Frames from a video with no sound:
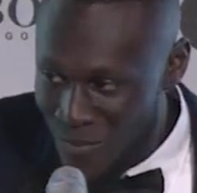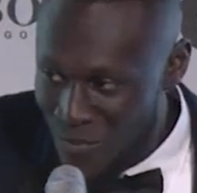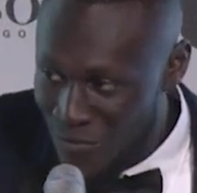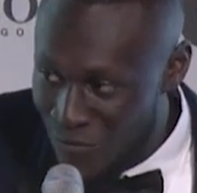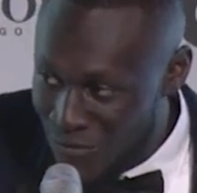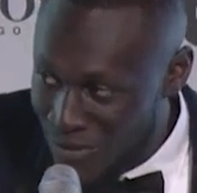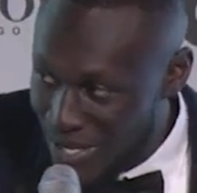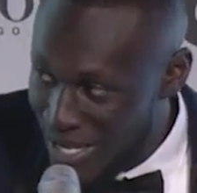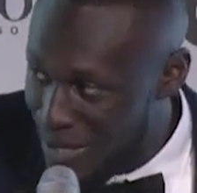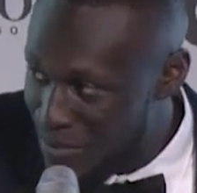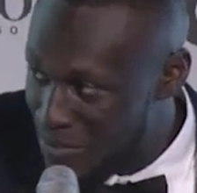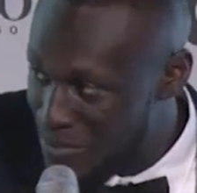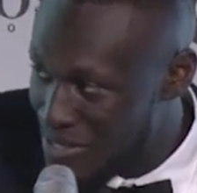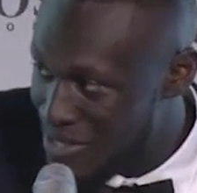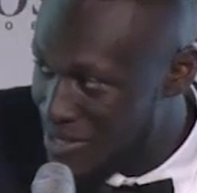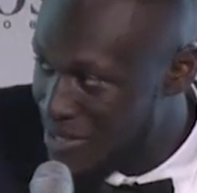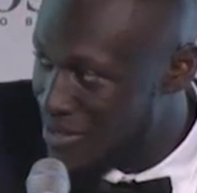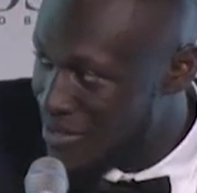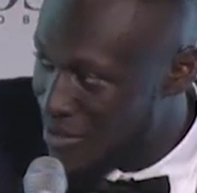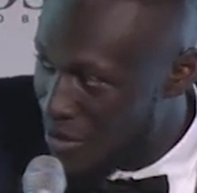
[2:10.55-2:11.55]

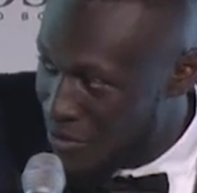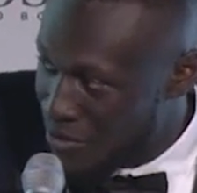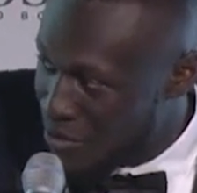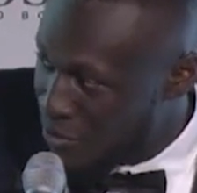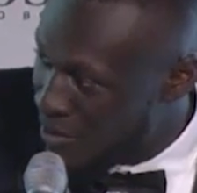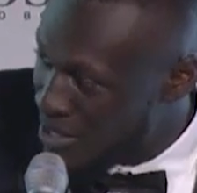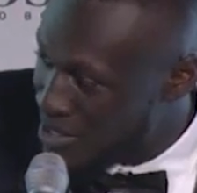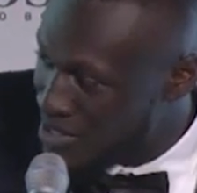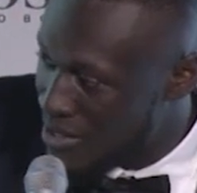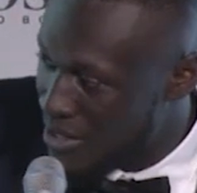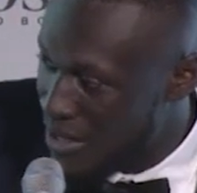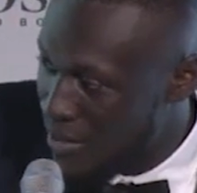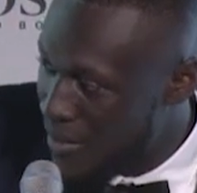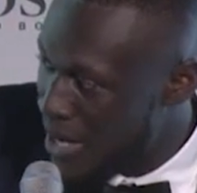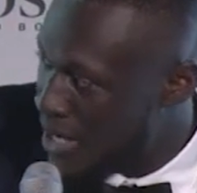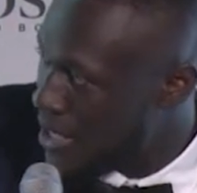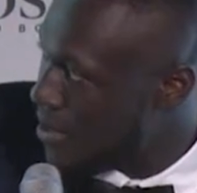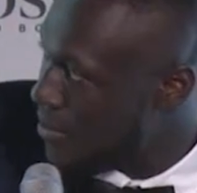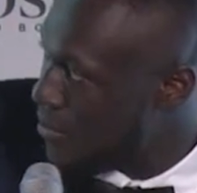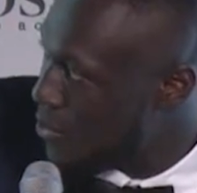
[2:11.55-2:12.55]
Flips, the rest of the
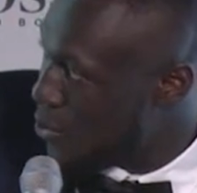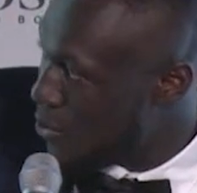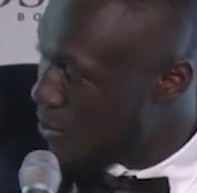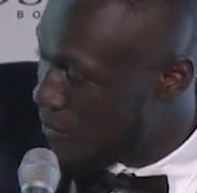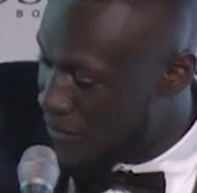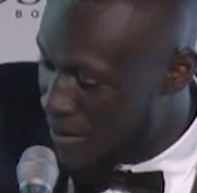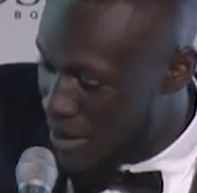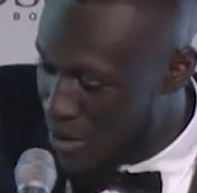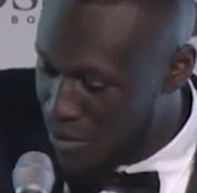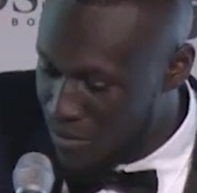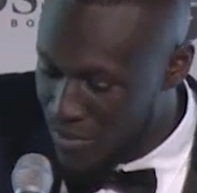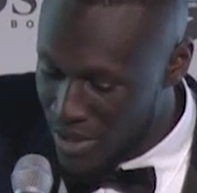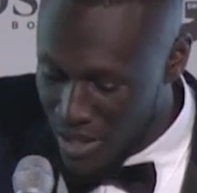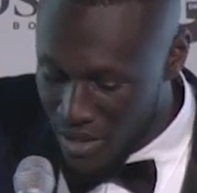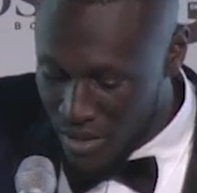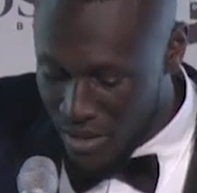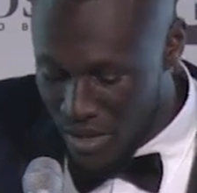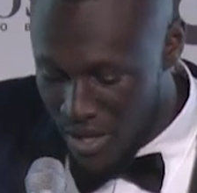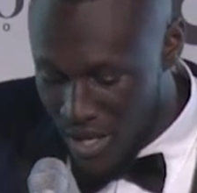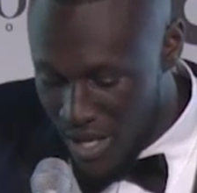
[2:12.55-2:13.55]
man them who have helped
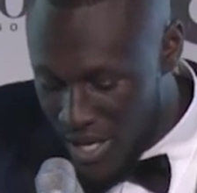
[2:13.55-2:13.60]
me